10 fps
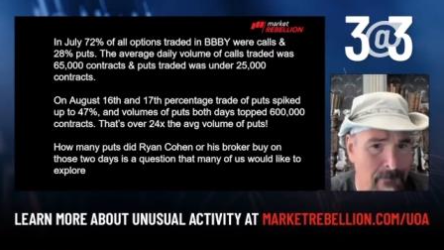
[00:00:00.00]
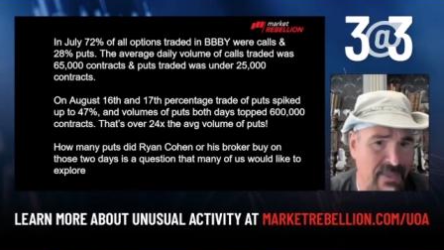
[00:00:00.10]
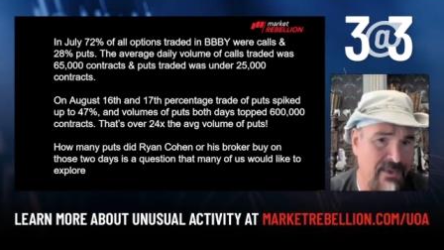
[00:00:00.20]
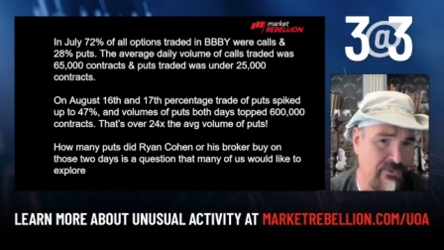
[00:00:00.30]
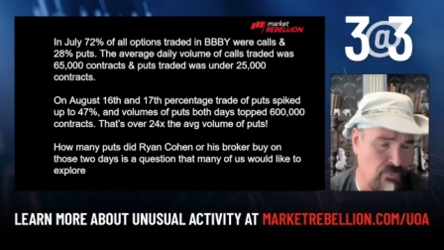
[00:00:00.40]

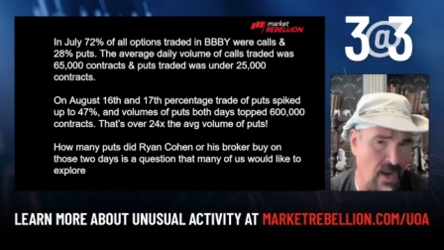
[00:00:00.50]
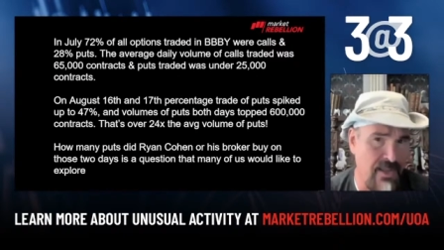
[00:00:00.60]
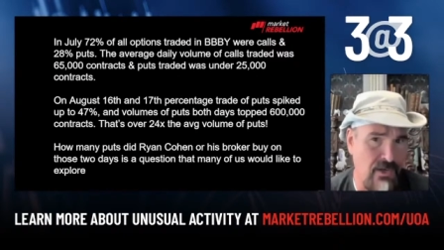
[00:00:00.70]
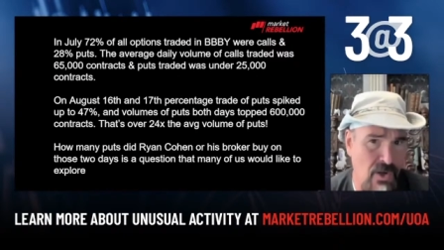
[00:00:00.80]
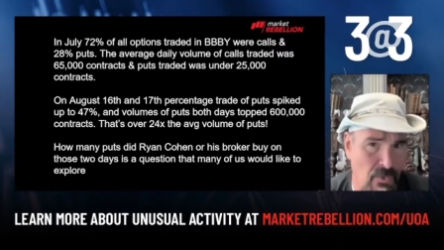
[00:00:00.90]
Because
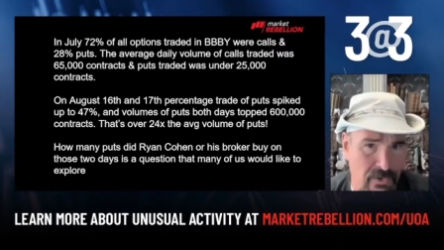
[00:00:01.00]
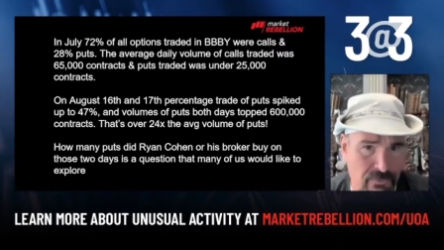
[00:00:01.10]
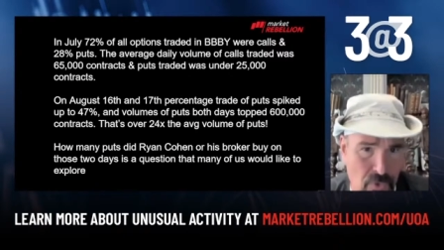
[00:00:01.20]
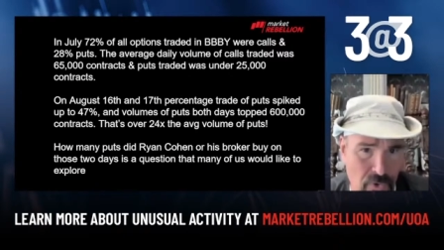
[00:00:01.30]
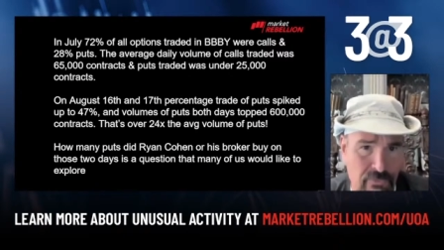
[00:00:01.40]
Ryan Cohen,
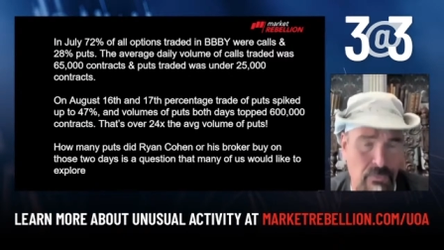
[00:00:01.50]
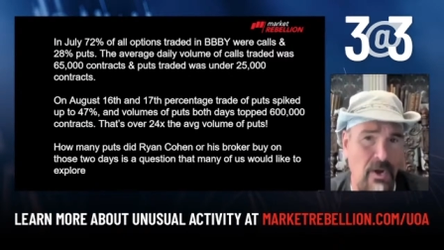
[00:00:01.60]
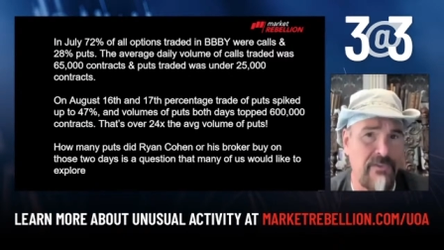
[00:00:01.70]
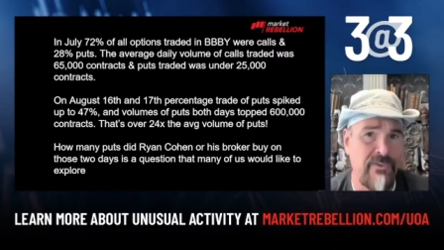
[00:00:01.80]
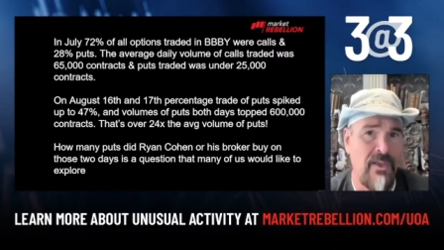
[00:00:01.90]
of course,
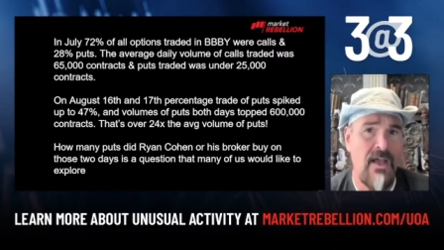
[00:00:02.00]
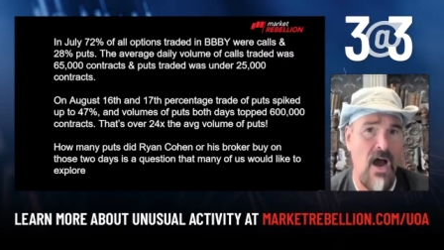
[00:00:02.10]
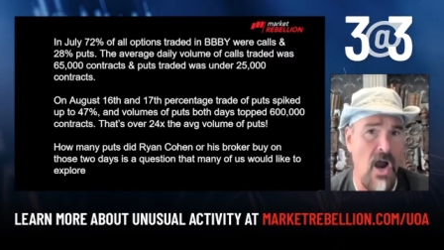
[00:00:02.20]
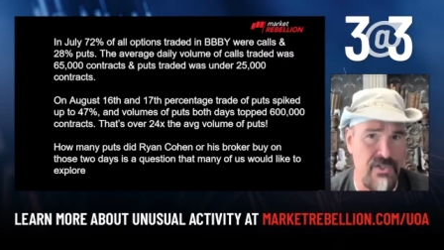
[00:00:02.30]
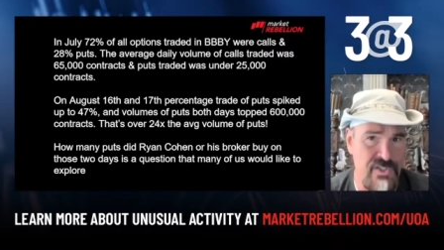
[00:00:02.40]
was
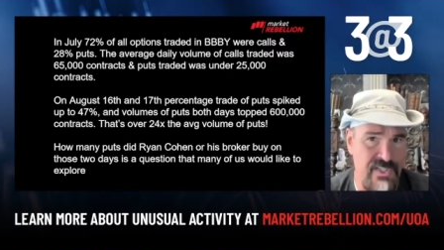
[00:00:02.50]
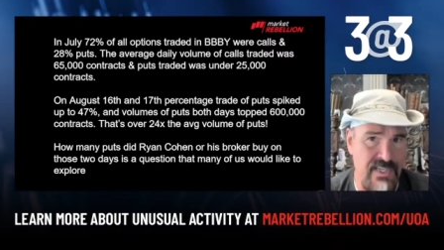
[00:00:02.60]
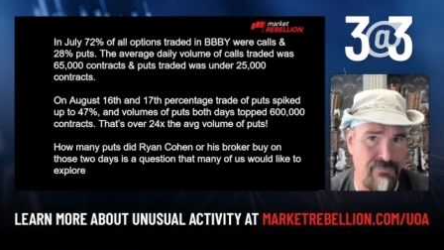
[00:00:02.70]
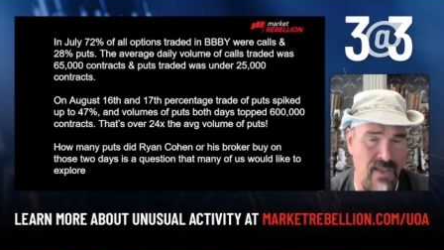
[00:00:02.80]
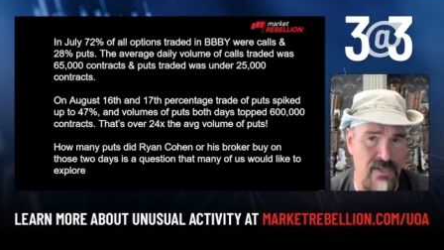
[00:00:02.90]

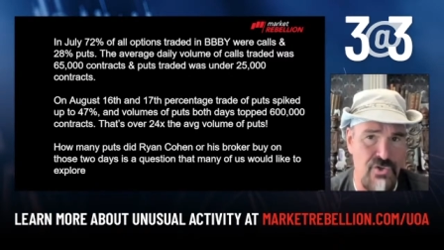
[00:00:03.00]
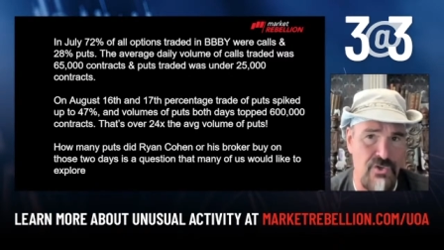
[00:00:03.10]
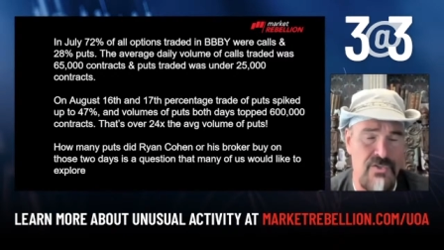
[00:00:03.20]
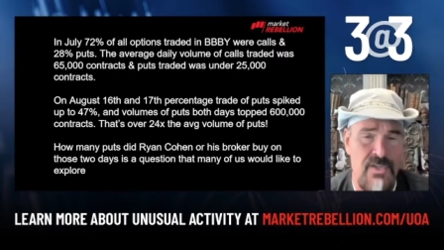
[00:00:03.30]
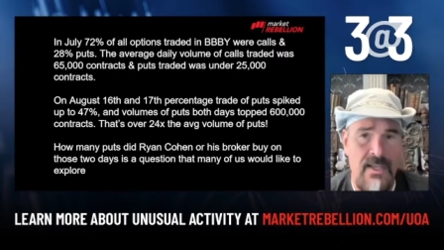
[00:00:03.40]
RC
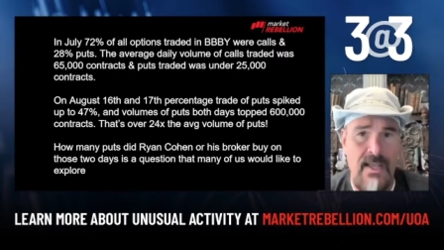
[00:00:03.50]
Ventures.